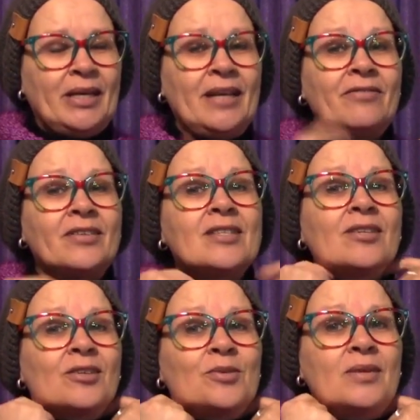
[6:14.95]
But if it
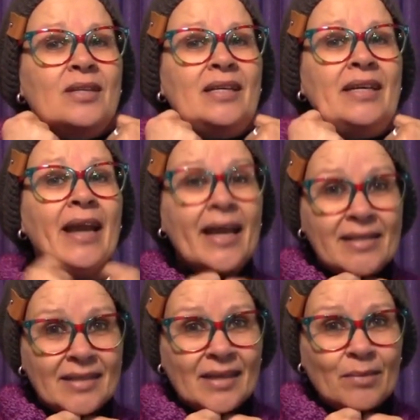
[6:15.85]
starts with the neck
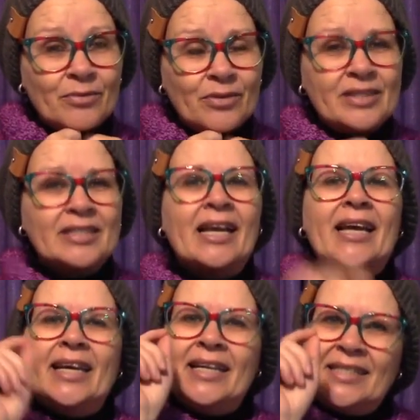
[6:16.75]
circumference,
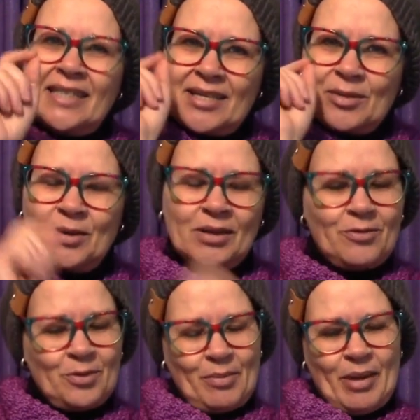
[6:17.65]
it does work
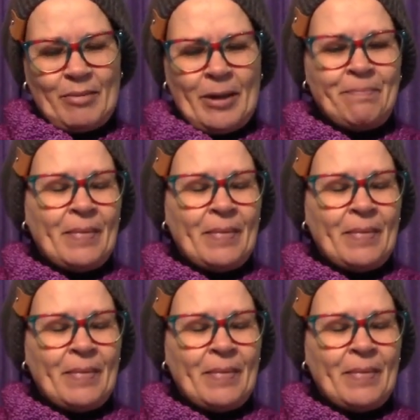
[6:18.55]
for a baby.